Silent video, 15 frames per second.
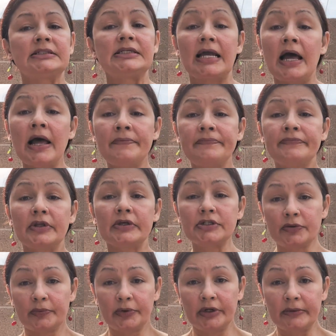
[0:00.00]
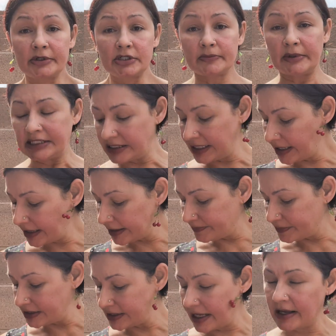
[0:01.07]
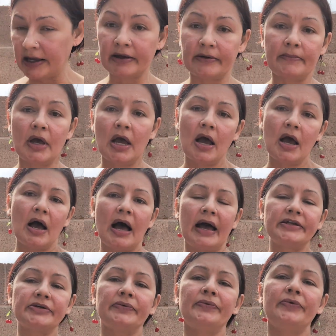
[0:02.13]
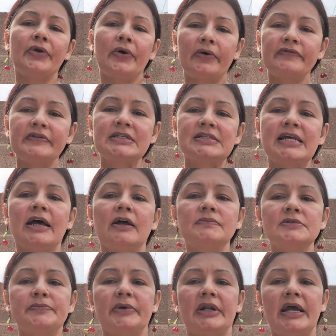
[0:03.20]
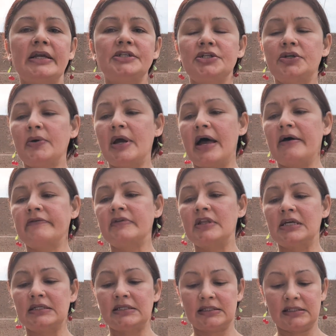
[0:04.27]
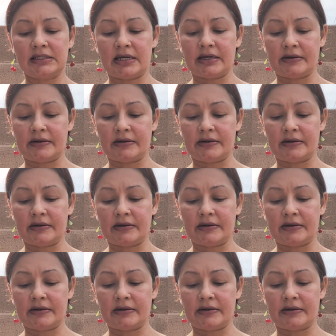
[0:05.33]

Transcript: Yeah, those are pretty much my tips. I don't know if this helps, but I do have this,